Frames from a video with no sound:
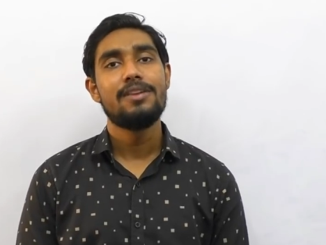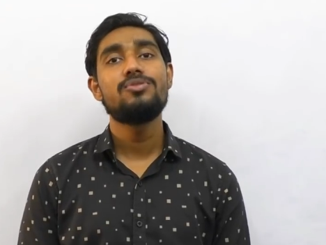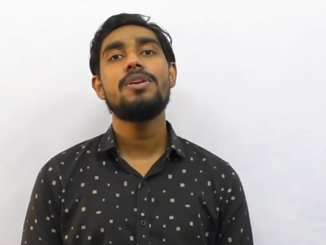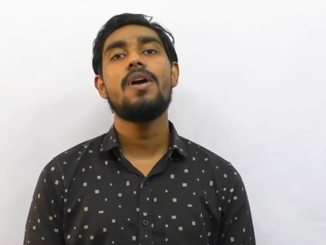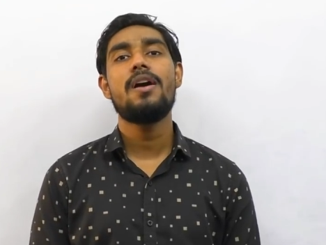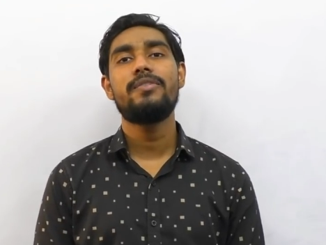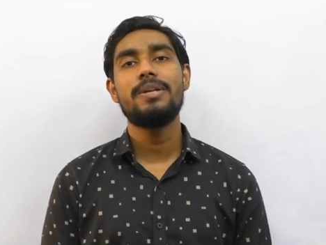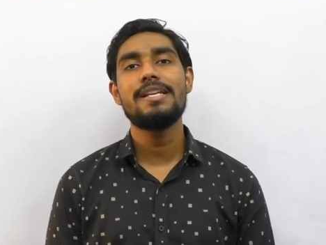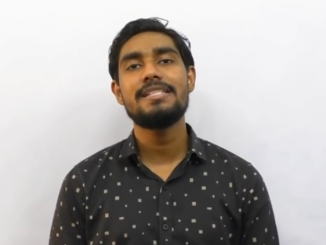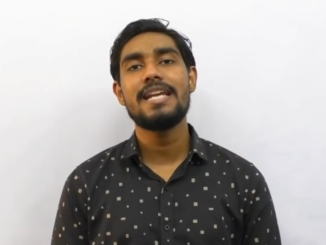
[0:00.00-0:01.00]
So you have
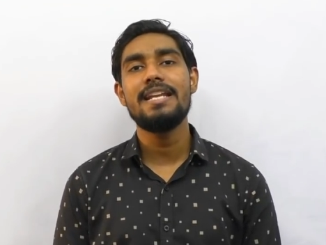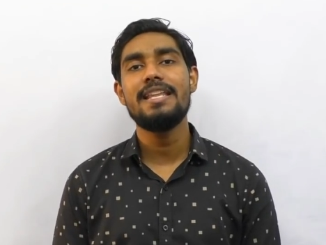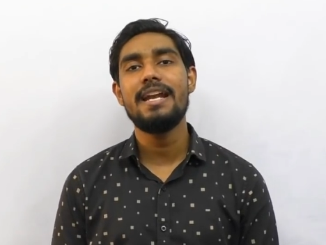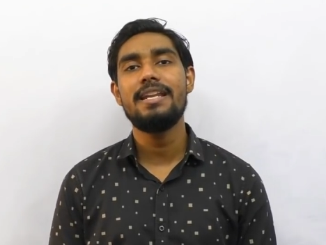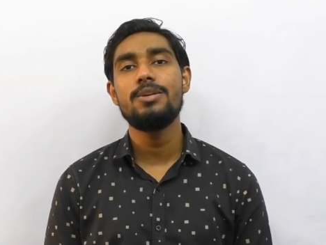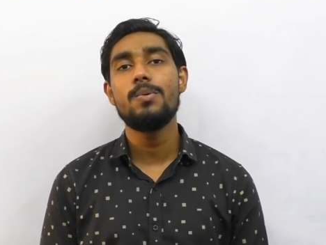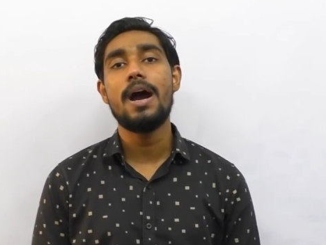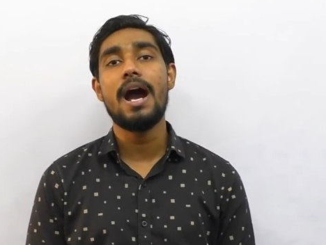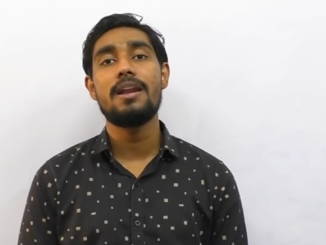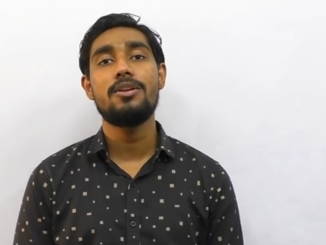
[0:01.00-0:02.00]
to understand that you
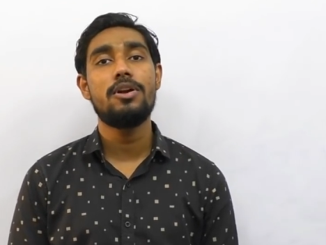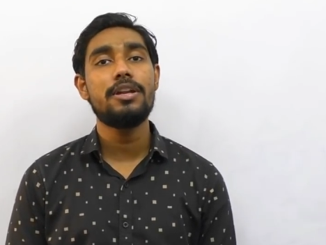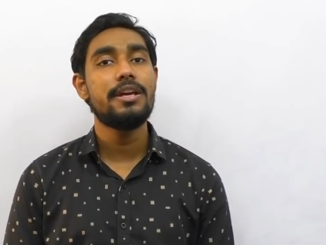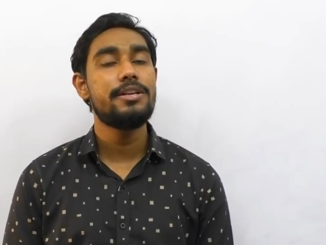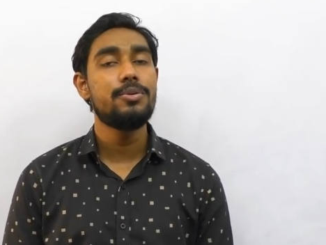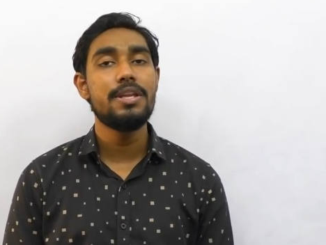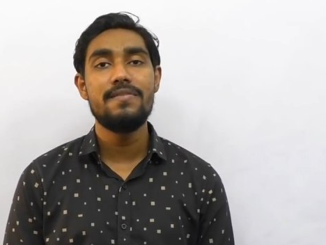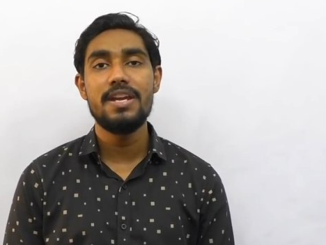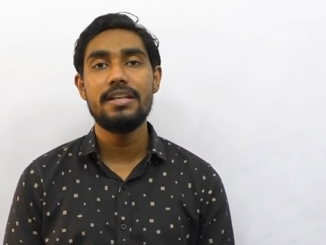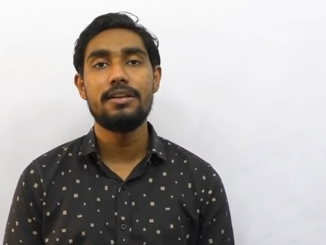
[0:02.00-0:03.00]
are not here to
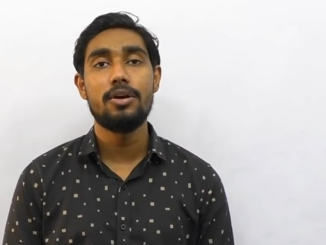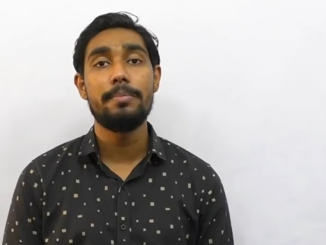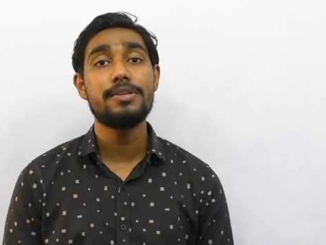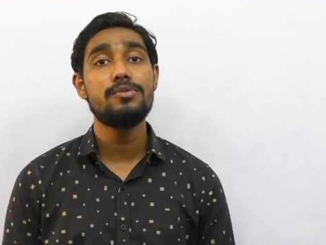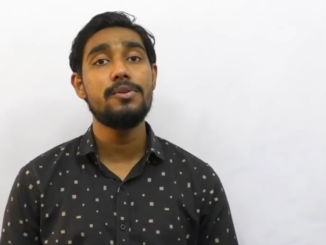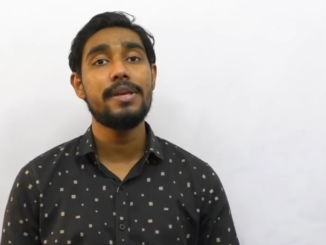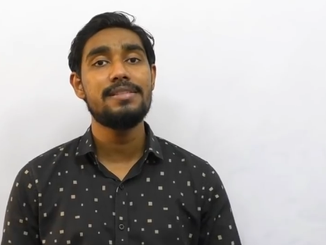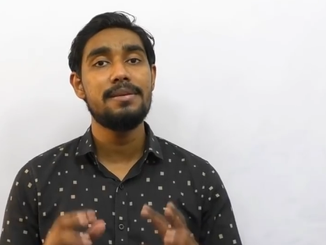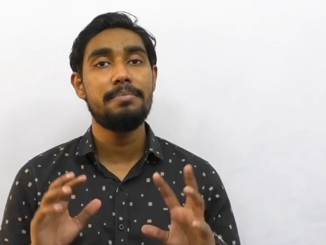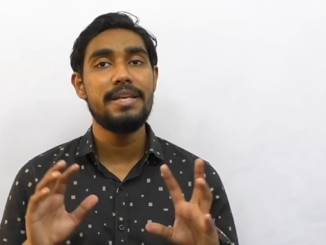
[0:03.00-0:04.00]
deviate the topic. So you
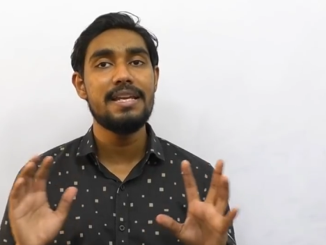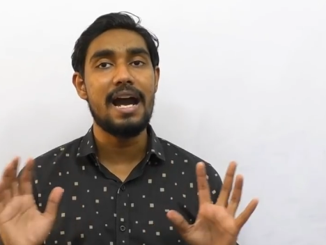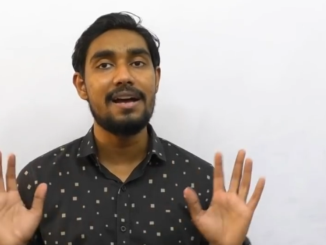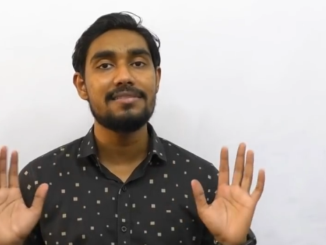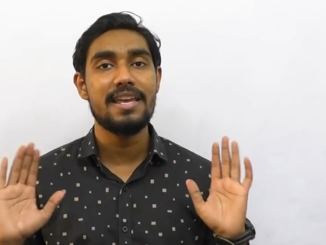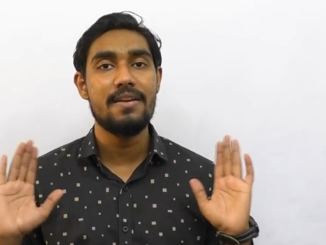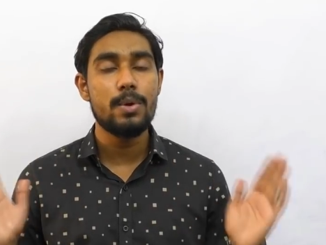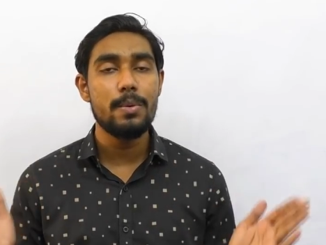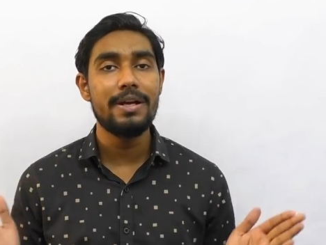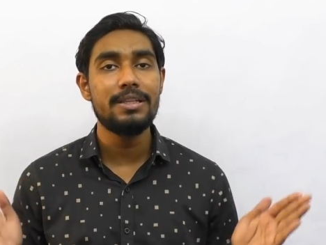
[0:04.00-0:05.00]
can simply ask
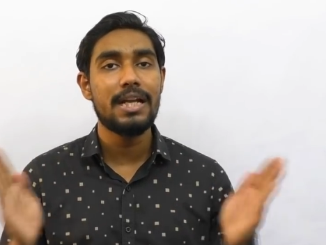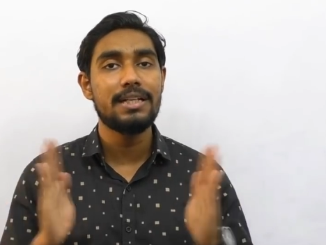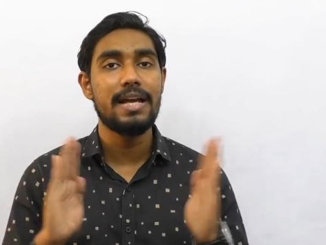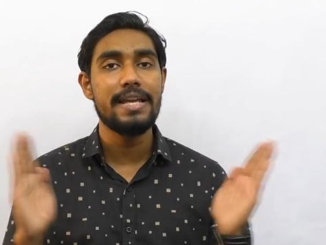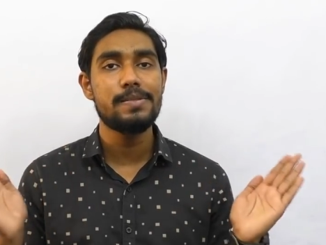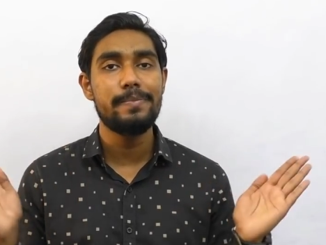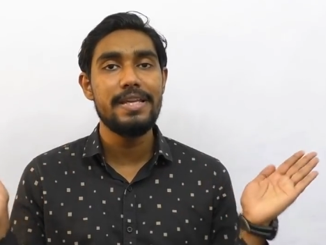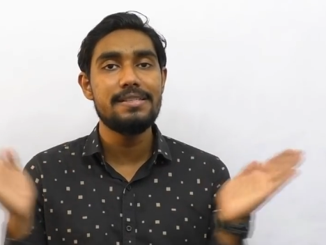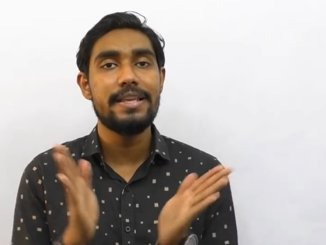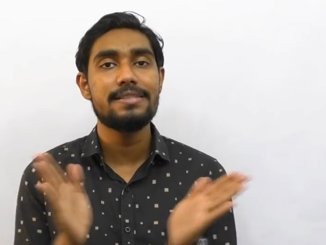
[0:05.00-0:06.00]
everyone that, guys,
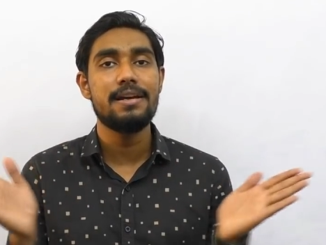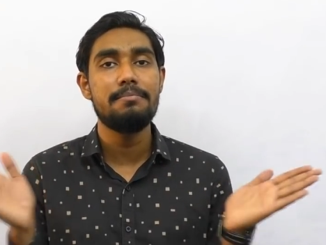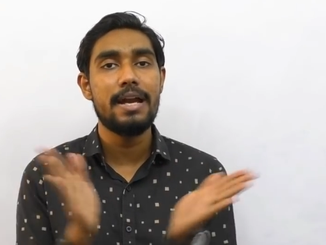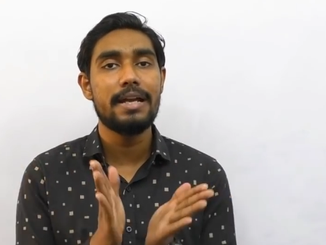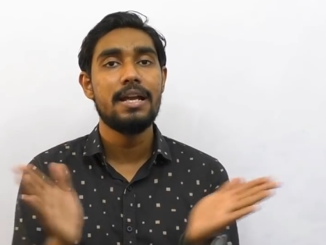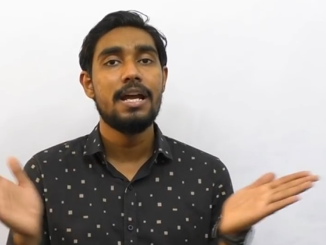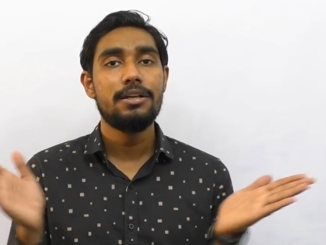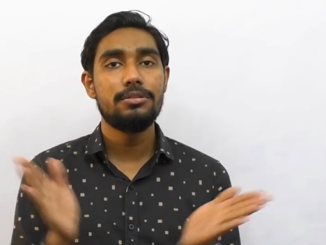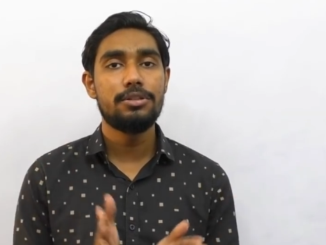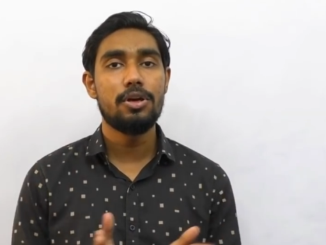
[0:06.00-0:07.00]
please let's come back
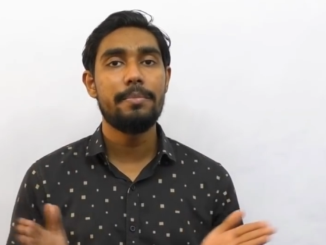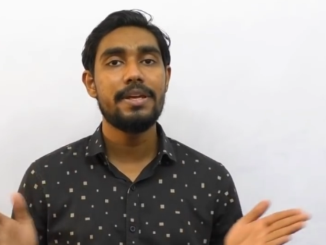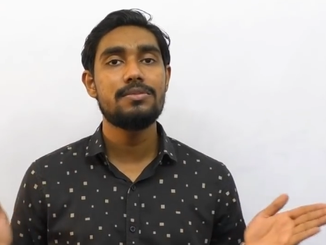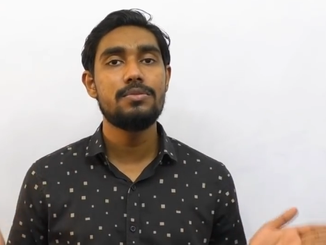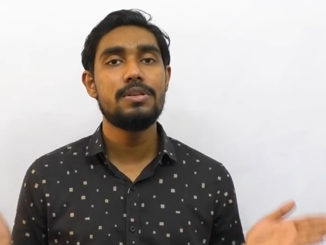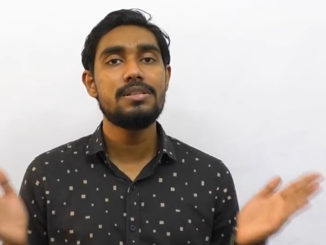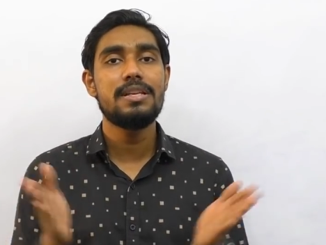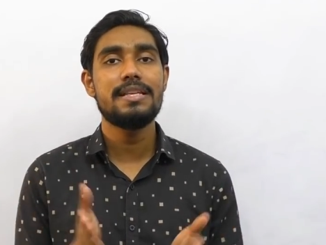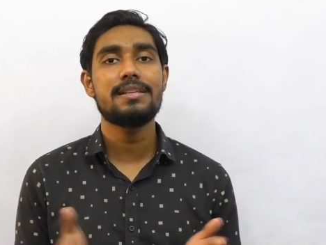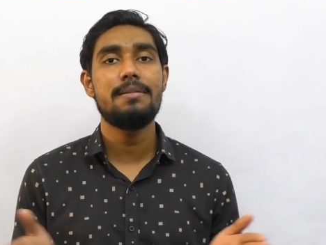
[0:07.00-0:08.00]
to the topic.
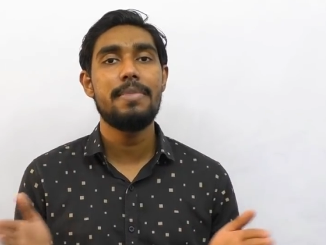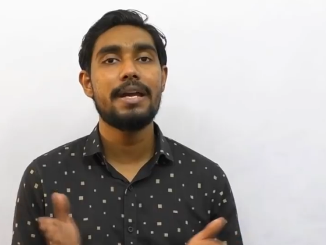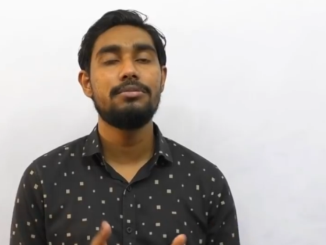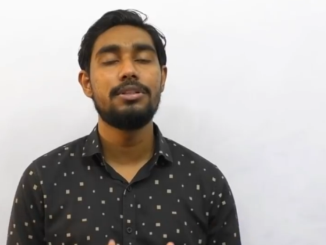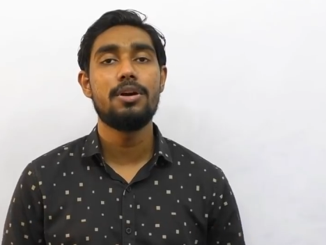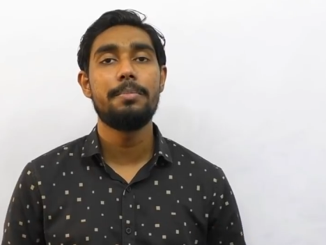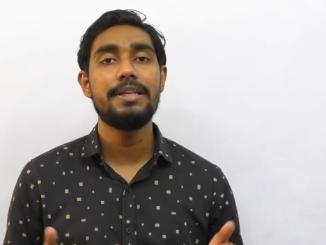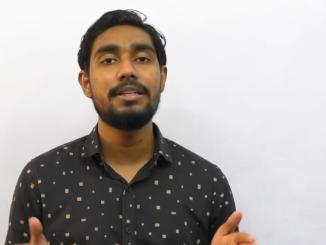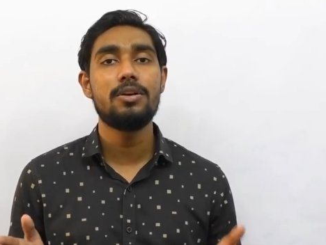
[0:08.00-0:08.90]
Students, let's come back to the topic.